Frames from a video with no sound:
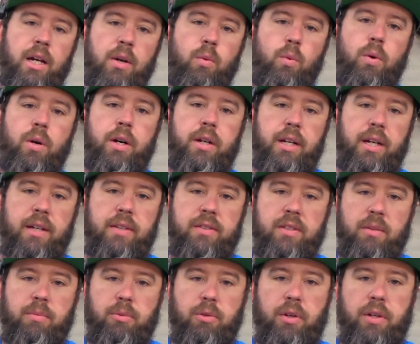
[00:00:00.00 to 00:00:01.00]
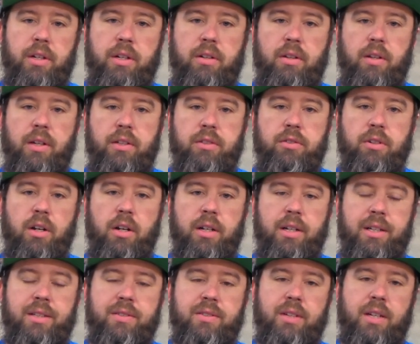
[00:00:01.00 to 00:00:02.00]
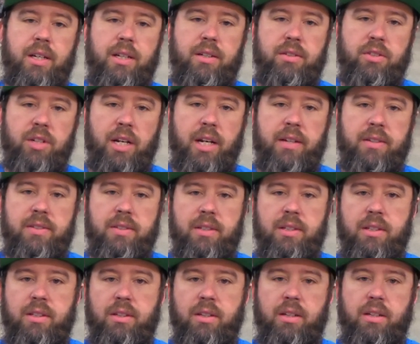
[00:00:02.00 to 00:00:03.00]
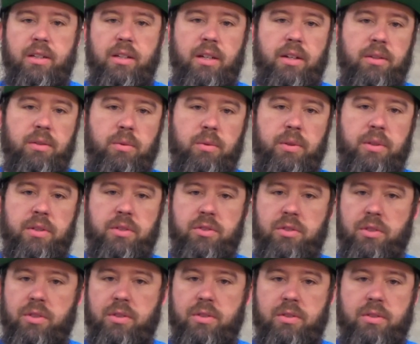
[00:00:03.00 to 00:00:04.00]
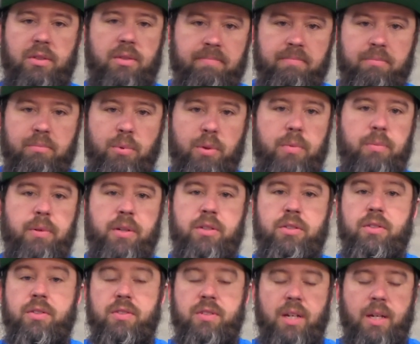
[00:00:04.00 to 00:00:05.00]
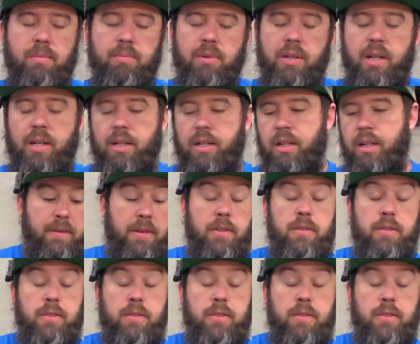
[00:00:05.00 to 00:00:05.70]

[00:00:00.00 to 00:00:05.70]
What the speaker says: One has upgraded electronics and chassis, and then the other one is just pretty much the same thing.